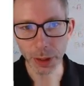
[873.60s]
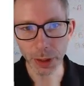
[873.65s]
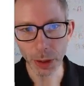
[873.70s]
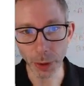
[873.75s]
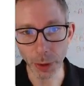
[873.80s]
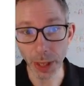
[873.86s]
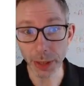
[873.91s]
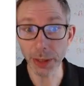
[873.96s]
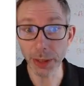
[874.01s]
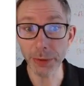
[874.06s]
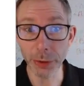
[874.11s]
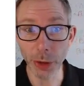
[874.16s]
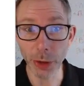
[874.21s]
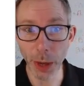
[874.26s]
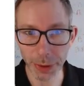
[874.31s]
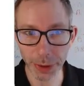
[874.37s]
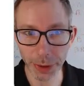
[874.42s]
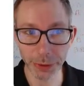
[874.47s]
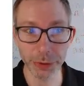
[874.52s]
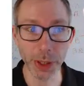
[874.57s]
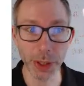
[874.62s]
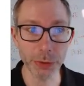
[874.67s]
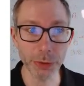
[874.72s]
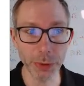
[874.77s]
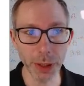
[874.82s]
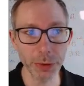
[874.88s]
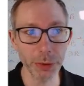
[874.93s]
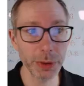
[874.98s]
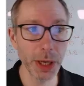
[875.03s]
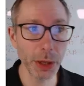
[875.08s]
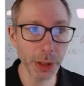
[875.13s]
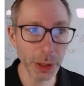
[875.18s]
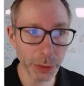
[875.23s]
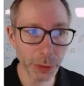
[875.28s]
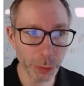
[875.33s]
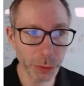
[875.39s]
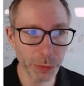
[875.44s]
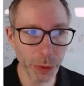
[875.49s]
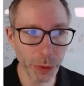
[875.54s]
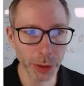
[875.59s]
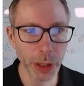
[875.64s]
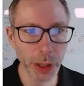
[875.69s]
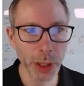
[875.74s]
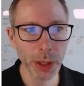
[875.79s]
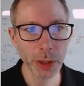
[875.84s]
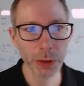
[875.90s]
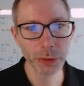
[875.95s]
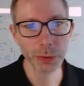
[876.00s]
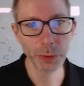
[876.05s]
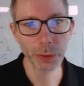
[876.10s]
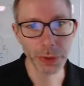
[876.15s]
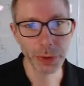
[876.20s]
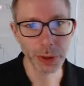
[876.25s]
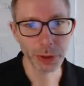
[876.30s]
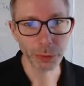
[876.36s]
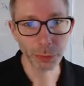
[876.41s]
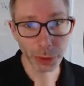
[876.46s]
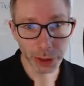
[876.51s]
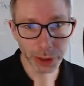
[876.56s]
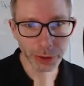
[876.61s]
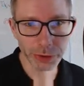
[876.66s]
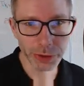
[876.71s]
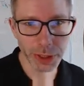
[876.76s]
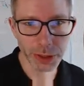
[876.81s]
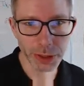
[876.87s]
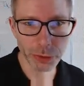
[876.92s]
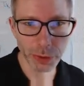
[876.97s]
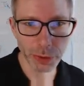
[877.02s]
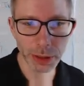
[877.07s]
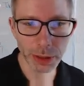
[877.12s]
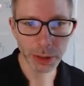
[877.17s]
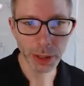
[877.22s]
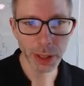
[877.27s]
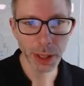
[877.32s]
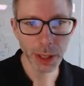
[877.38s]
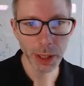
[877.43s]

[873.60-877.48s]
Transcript: Okay, that's the normal exchange rate. So now let's move on to the real exchange rate.